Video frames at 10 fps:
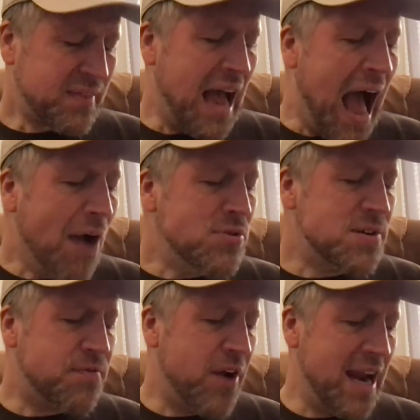I was
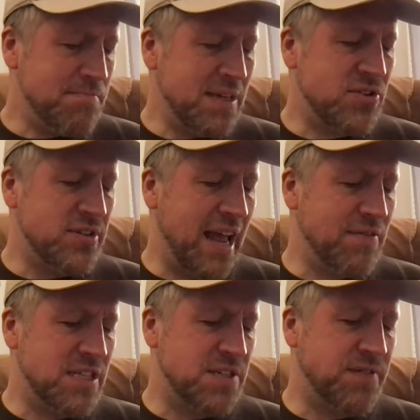afraid Mr.
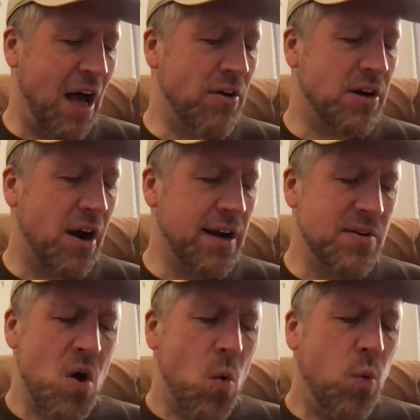Davis's flower garden
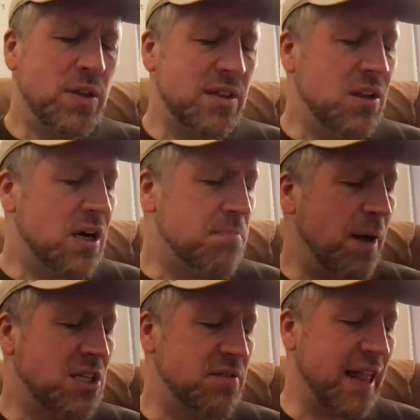wouldn't look
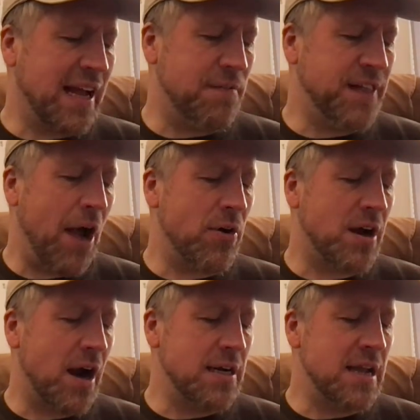much of like a flower
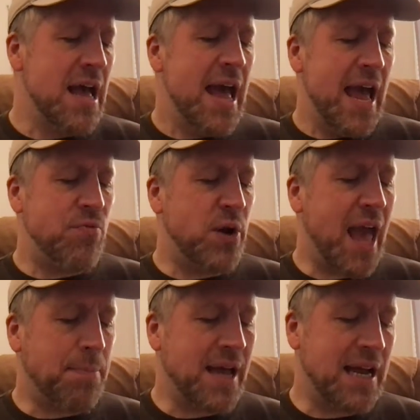garden if we
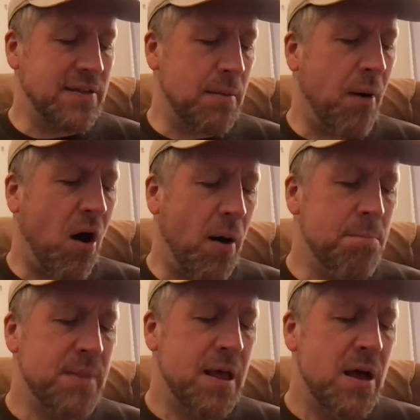kept kicking the
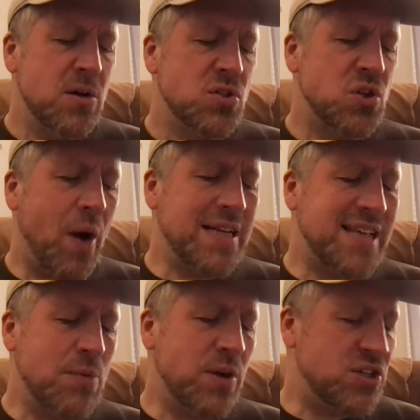ball, so I
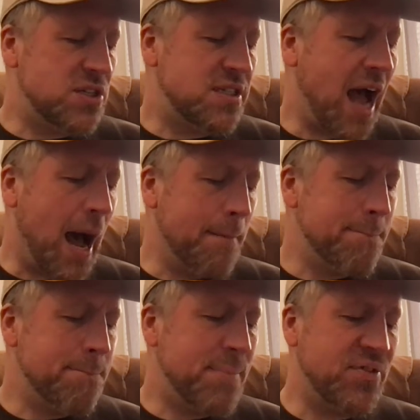said we should stop.
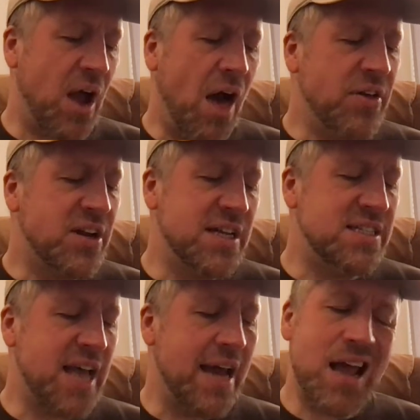But the other kids
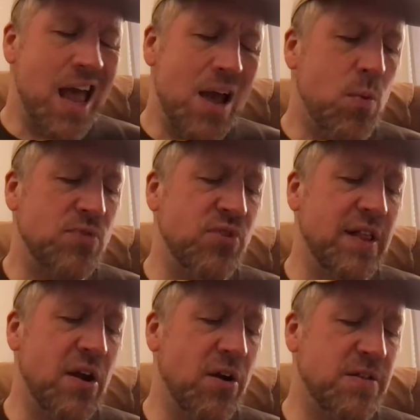said it wouldn't
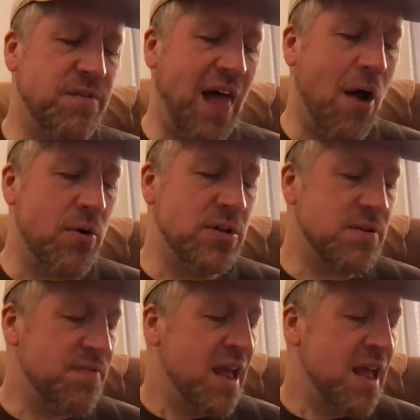really hurt the flowers.